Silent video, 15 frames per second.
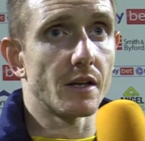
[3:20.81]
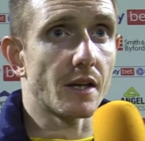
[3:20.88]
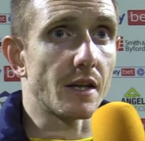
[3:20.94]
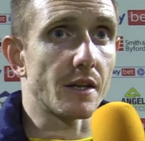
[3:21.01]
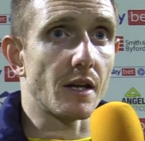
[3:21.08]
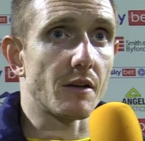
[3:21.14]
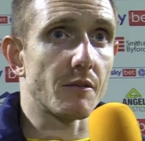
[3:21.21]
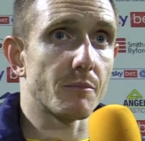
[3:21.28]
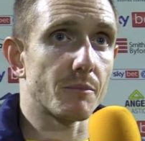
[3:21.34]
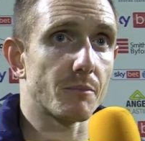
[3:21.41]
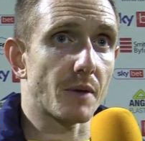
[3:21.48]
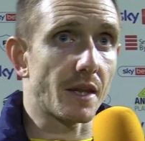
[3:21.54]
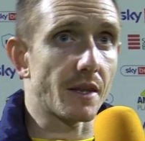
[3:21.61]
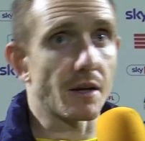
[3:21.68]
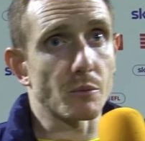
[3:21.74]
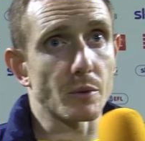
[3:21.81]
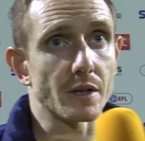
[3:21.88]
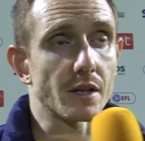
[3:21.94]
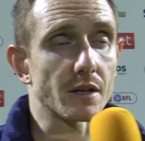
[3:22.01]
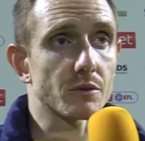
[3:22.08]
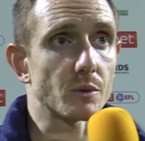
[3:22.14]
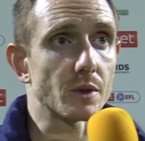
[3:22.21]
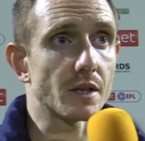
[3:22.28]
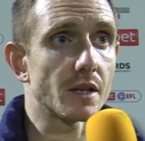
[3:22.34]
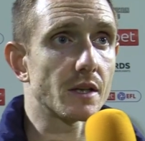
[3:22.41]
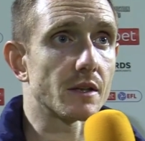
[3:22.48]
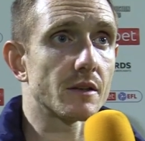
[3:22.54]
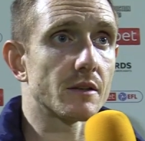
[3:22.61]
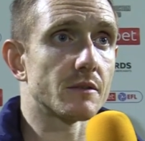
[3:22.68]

get that win next weekend.